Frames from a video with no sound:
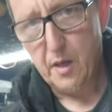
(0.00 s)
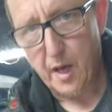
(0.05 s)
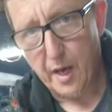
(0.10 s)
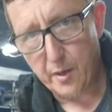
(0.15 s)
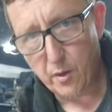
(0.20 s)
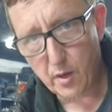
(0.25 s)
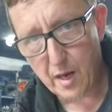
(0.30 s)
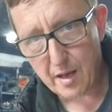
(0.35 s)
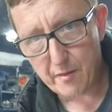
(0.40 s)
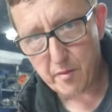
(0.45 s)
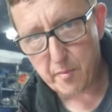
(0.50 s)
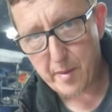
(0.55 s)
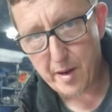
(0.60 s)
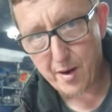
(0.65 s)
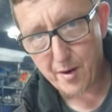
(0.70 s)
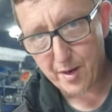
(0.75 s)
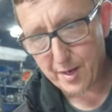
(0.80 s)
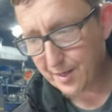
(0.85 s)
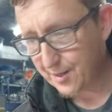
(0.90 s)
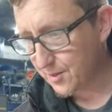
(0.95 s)
I don't have a
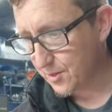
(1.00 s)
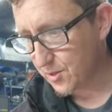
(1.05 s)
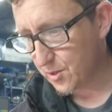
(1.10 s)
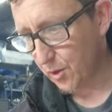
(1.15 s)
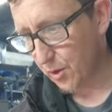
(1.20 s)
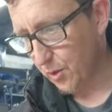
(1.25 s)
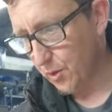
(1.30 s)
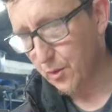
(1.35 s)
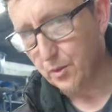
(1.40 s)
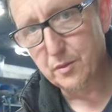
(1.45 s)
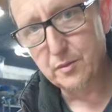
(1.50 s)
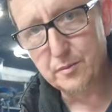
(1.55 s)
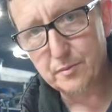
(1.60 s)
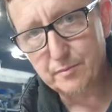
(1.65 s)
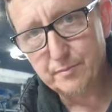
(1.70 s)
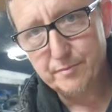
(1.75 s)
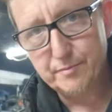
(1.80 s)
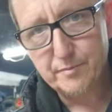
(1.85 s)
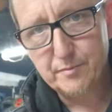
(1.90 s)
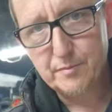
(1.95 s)
bearing, so
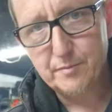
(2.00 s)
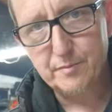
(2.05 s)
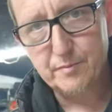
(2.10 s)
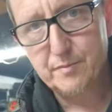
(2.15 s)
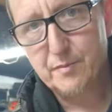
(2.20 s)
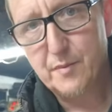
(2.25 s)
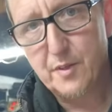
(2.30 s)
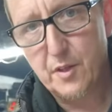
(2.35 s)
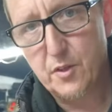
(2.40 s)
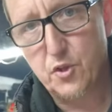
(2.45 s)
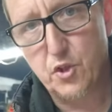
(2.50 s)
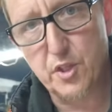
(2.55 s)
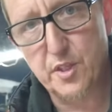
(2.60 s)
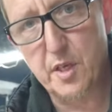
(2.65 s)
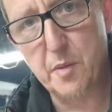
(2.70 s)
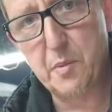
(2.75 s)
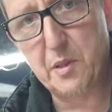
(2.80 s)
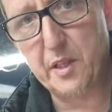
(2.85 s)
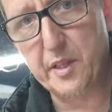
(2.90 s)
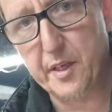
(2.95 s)
let's just
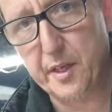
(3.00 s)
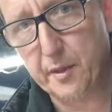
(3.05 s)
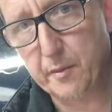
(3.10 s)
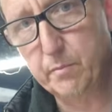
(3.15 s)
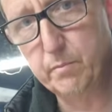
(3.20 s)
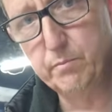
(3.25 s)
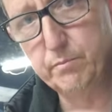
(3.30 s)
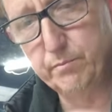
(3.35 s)
keep cleaning.